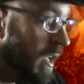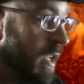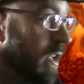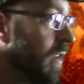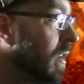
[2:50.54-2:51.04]
he
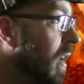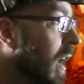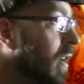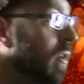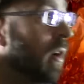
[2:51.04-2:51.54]
doesn't
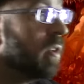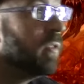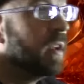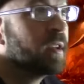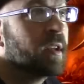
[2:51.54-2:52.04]
like
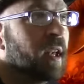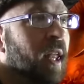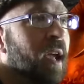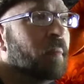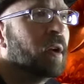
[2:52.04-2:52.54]
CrossFit,
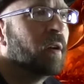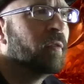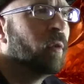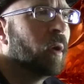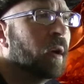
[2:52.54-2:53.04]
slammed her
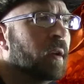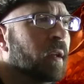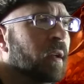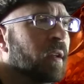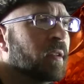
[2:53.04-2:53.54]
for it
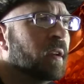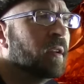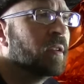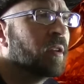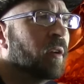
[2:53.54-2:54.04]
as an
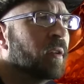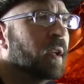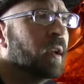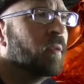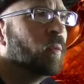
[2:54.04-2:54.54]
insult.
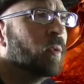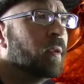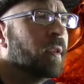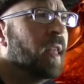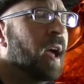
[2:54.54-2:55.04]
And
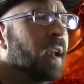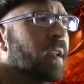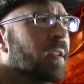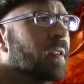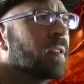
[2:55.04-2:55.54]
that
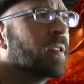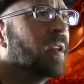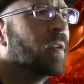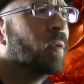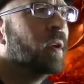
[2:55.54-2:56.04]
is
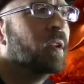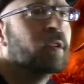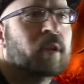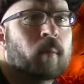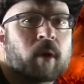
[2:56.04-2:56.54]
really
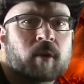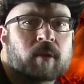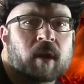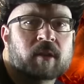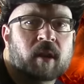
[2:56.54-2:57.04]
someone who
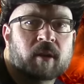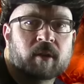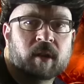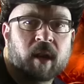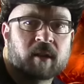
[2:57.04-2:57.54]
doesn't
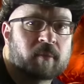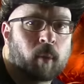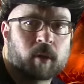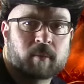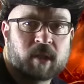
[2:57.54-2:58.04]
understand
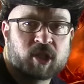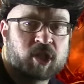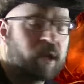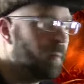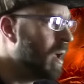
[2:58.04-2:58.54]

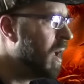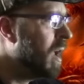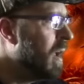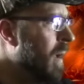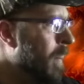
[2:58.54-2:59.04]
sportsmanship.
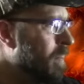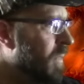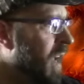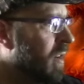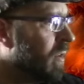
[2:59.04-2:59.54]

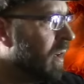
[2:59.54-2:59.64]
They don't